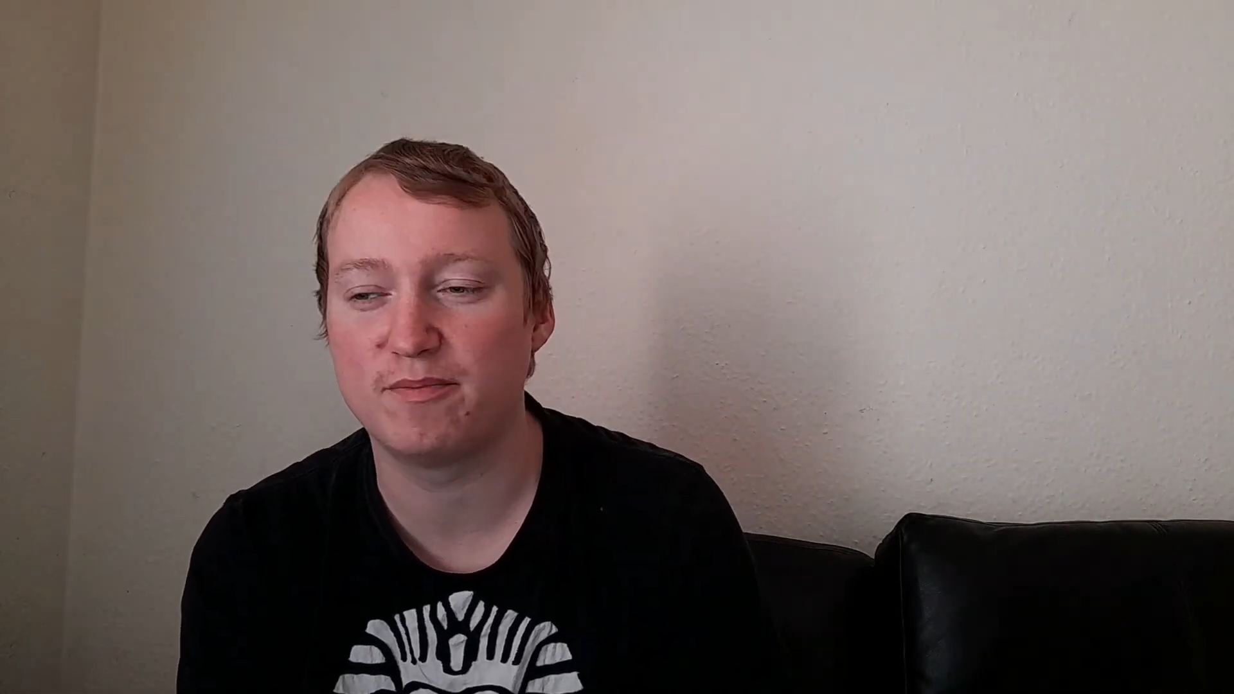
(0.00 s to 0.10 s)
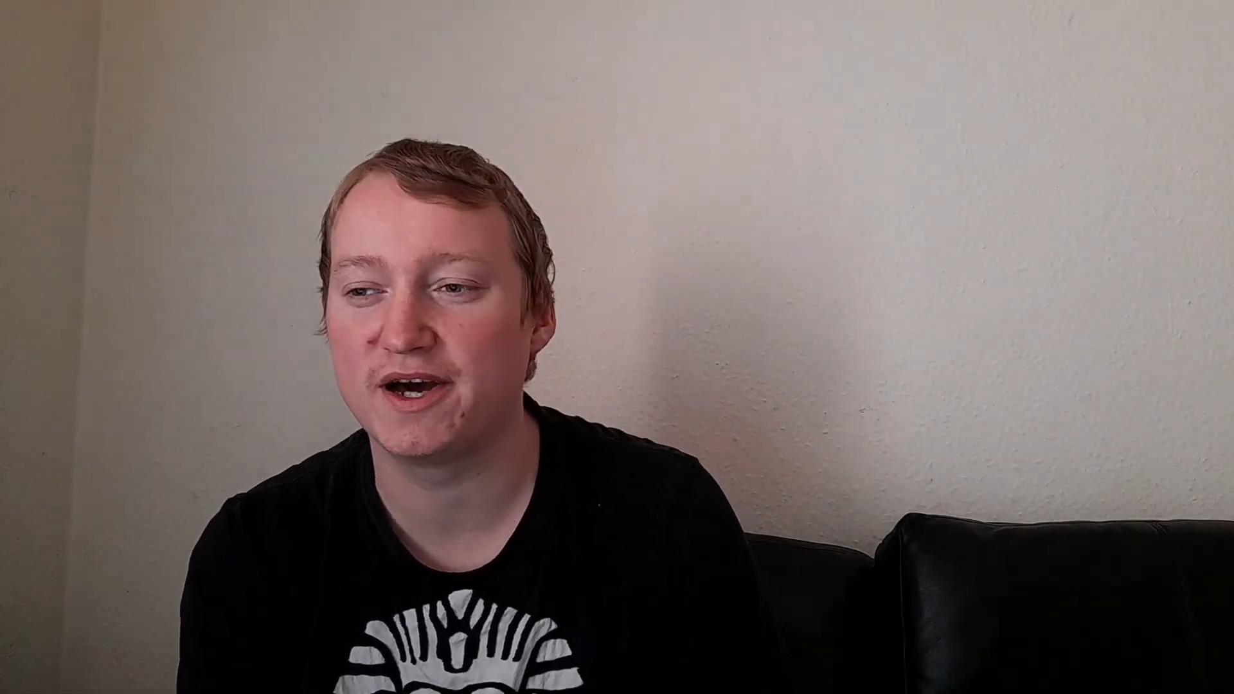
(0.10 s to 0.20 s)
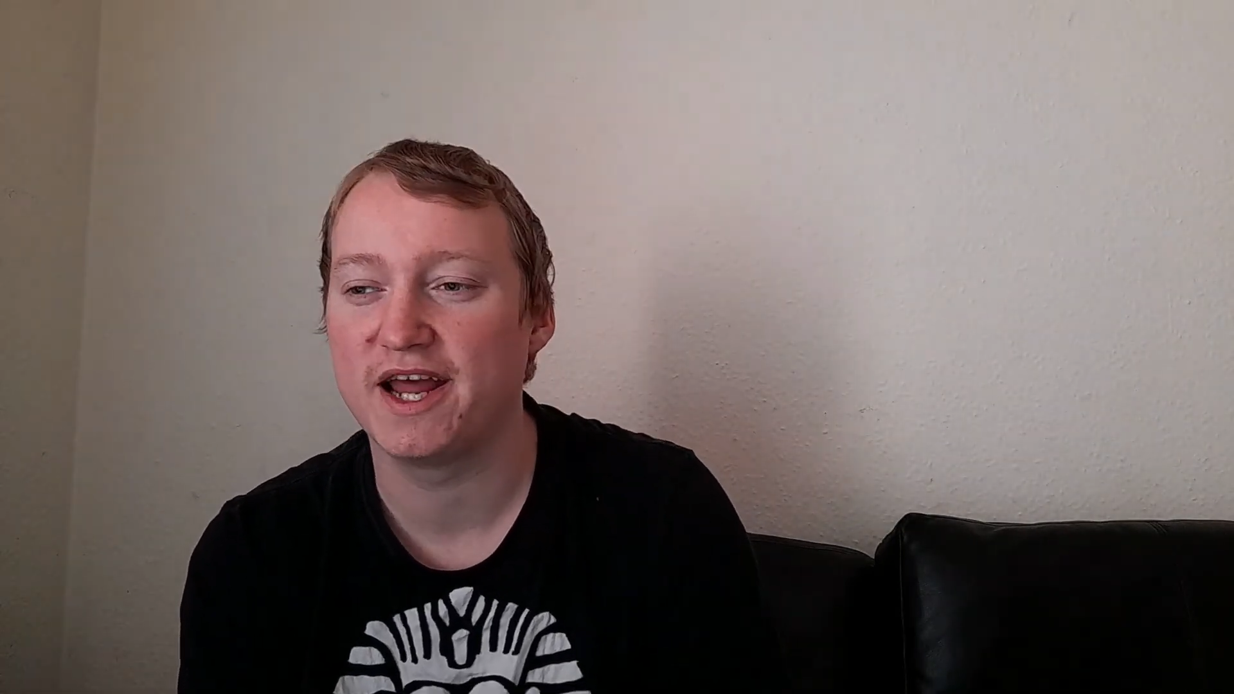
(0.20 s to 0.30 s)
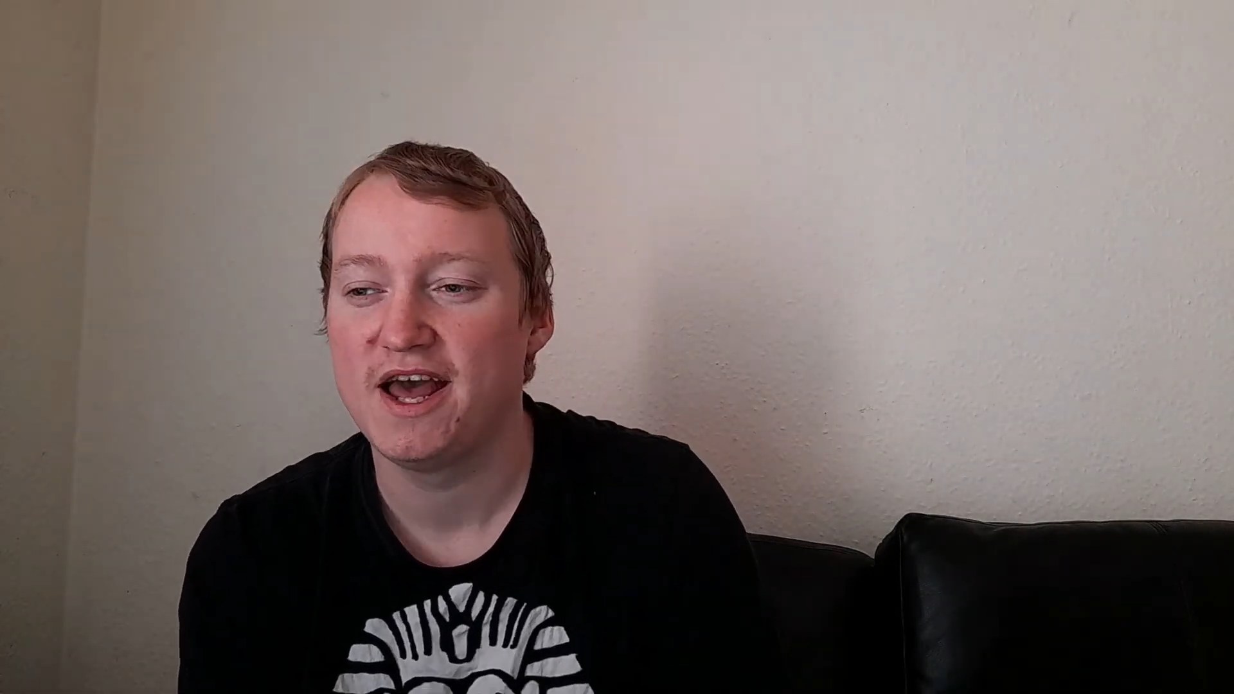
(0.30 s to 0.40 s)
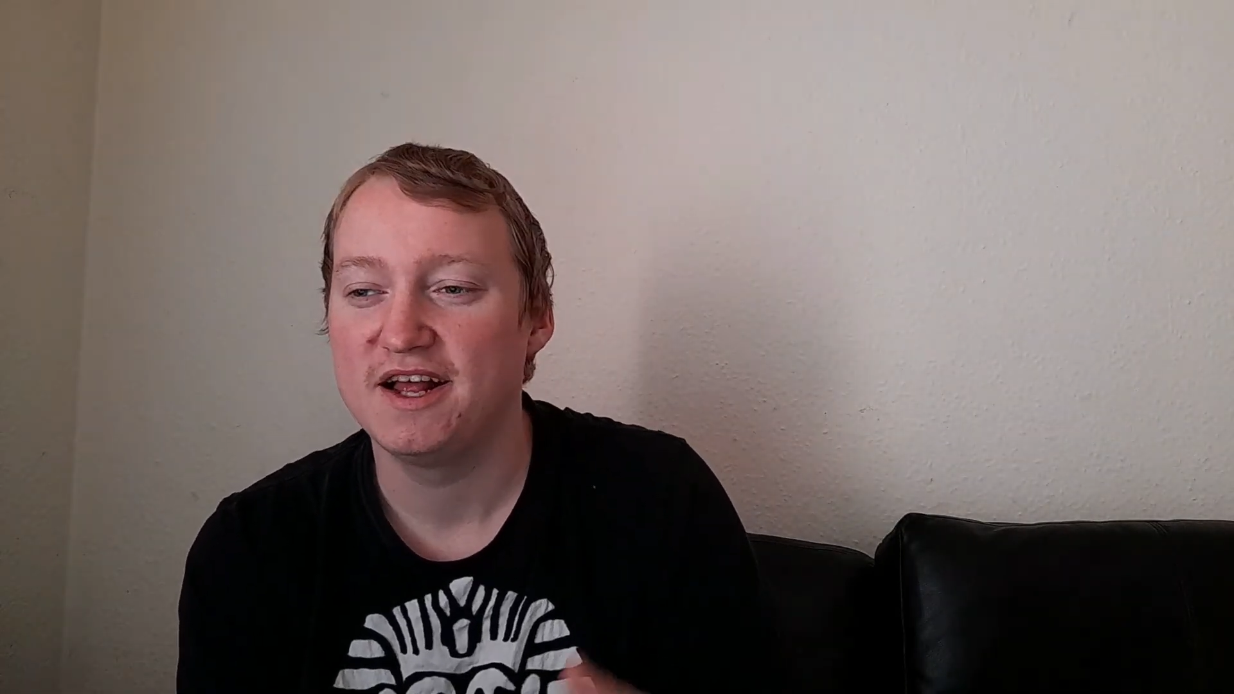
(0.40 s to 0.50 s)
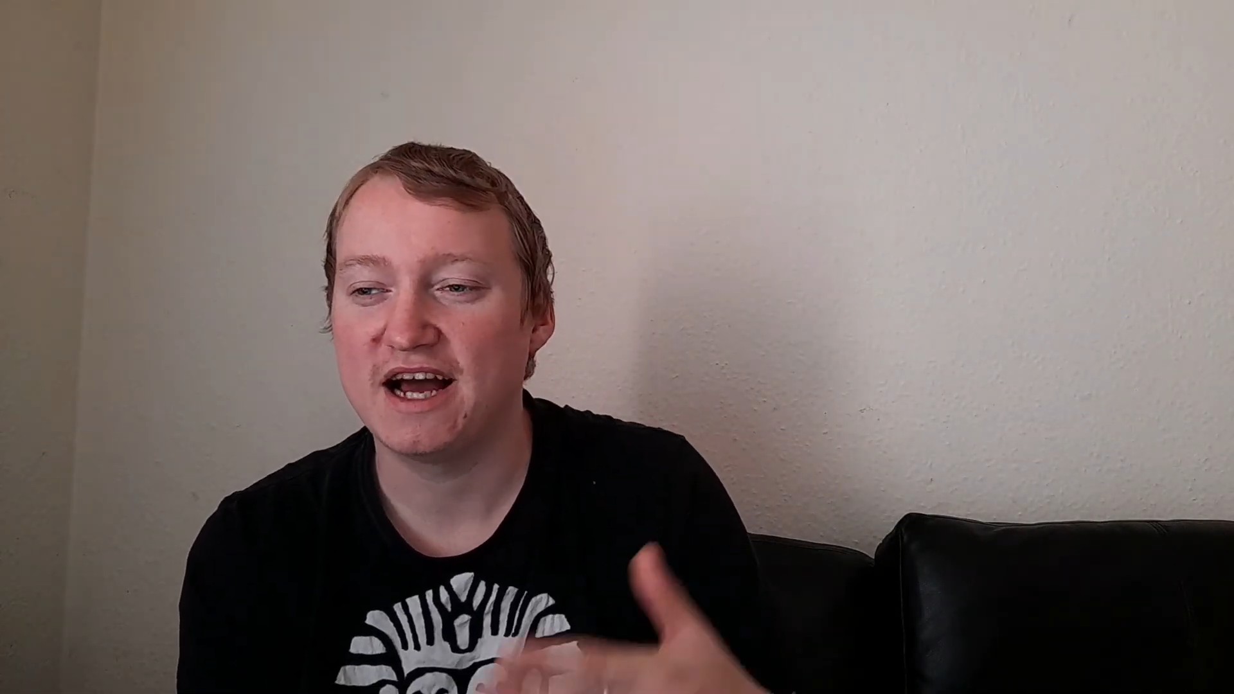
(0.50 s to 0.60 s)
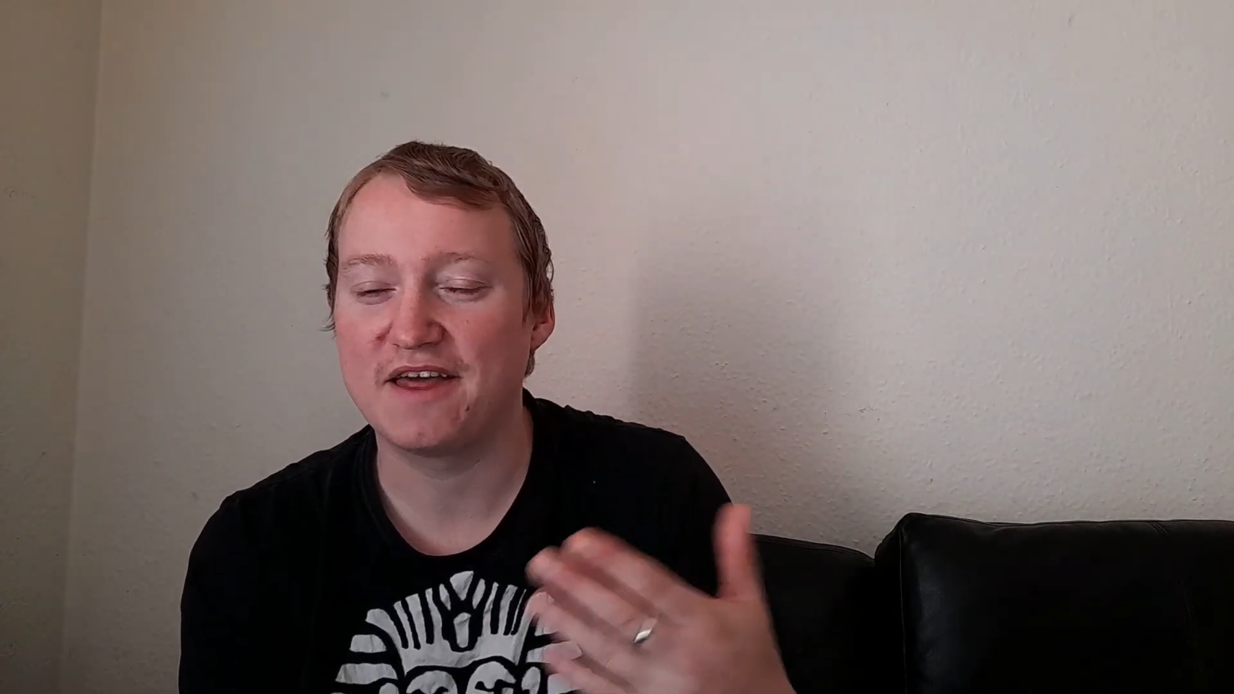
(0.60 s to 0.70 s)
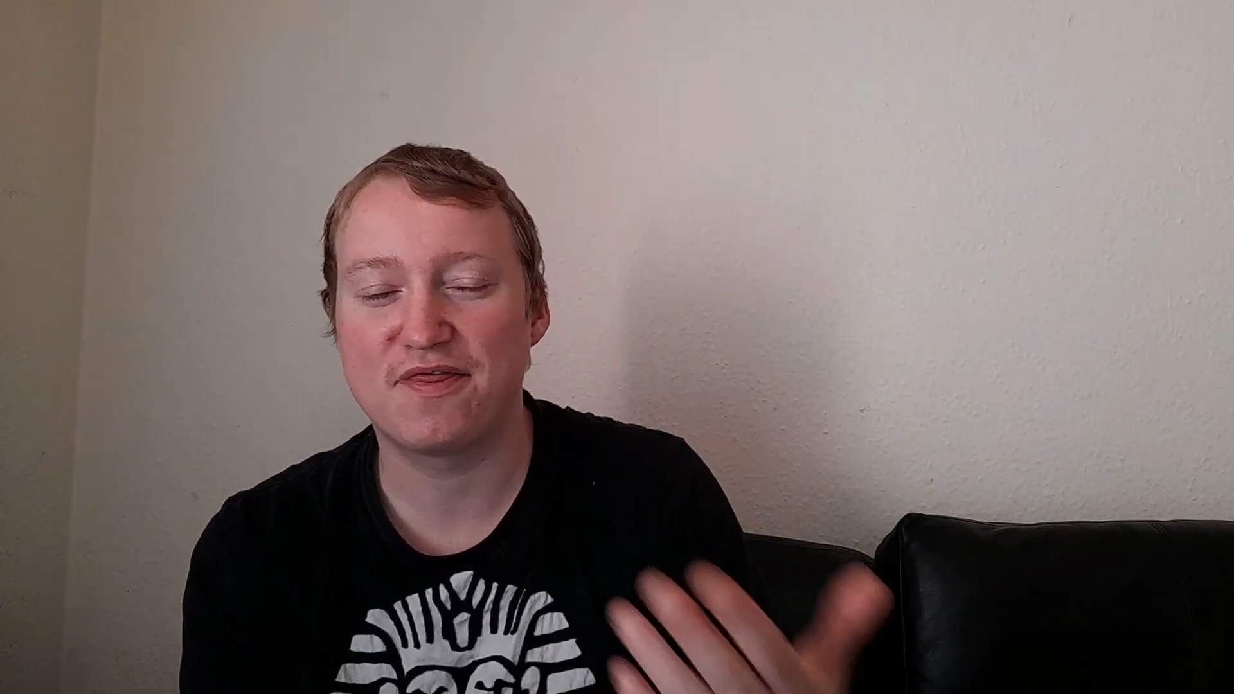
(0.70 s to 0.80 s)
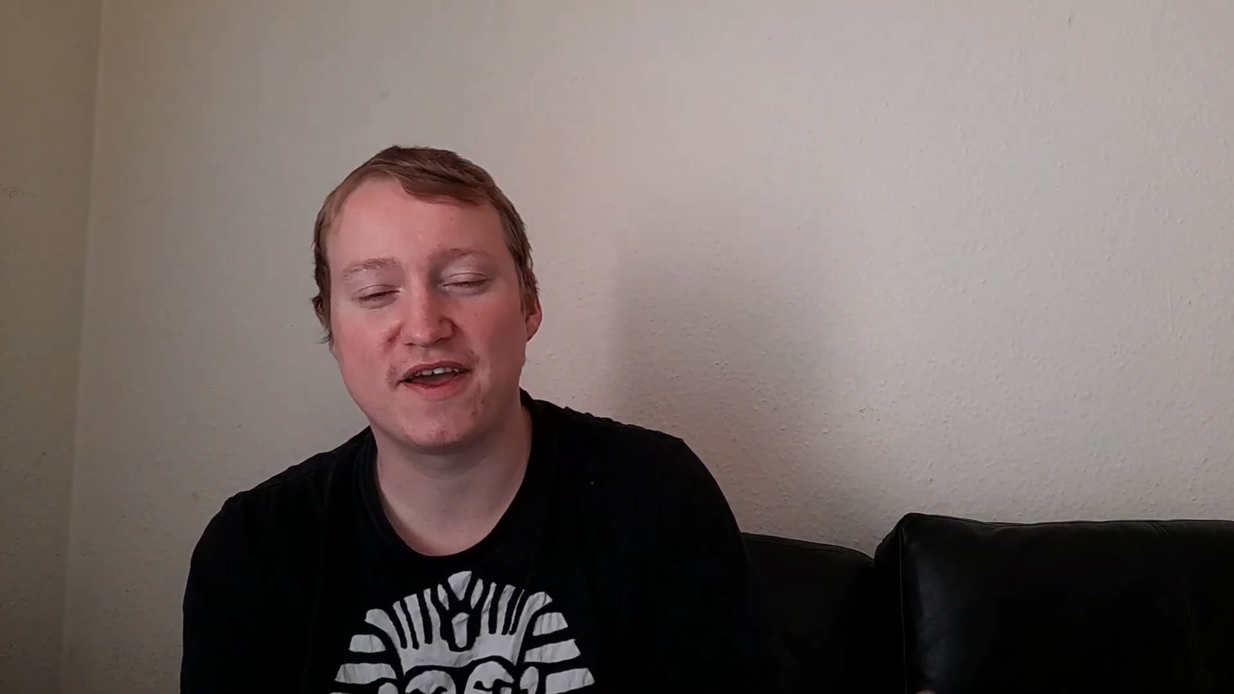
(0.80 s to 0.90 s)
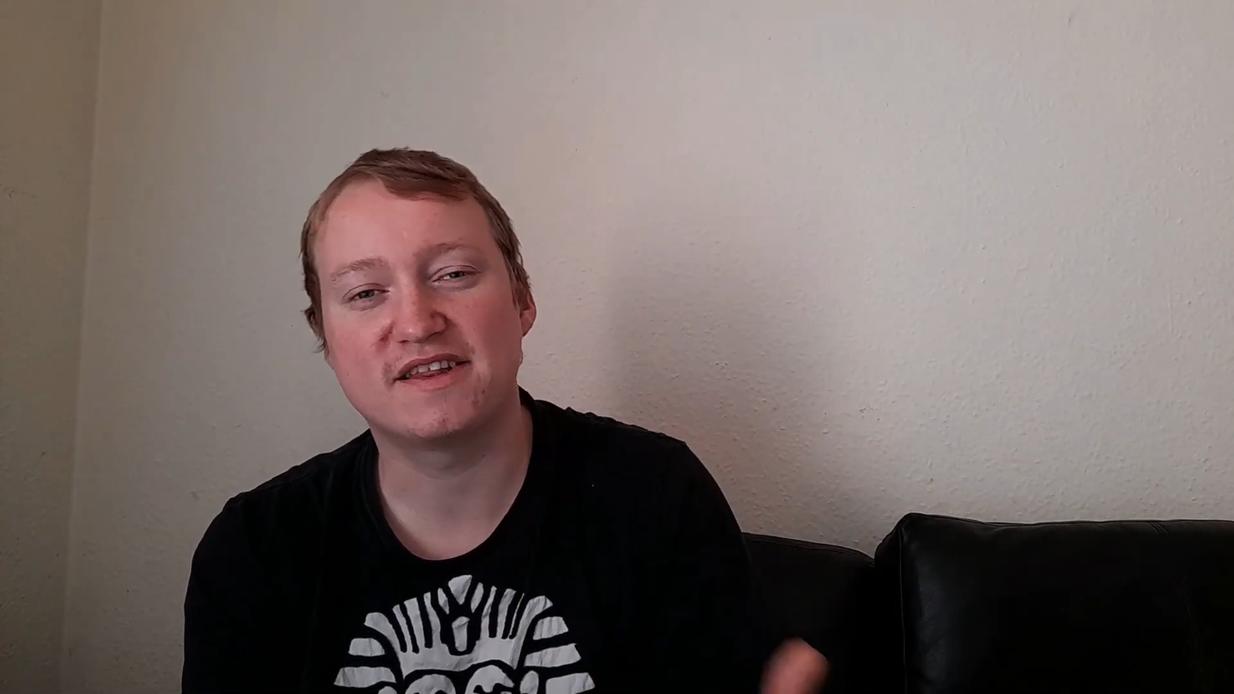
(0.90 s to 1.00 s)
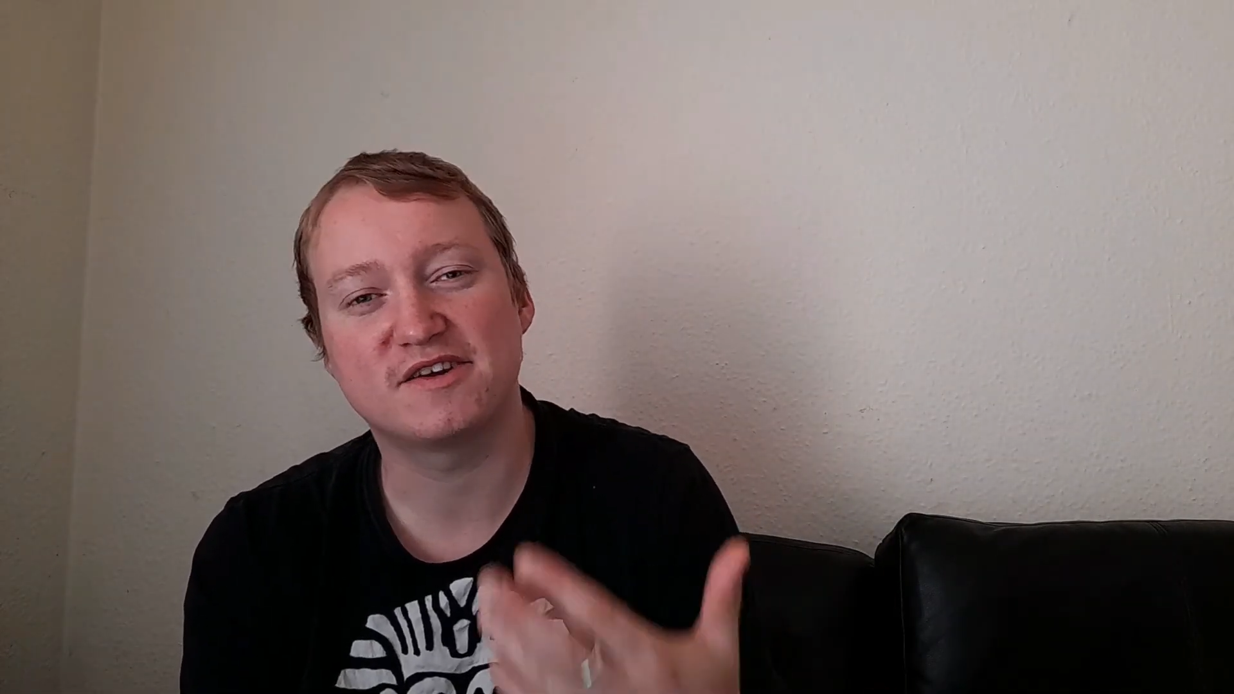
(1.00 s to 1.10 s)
But I think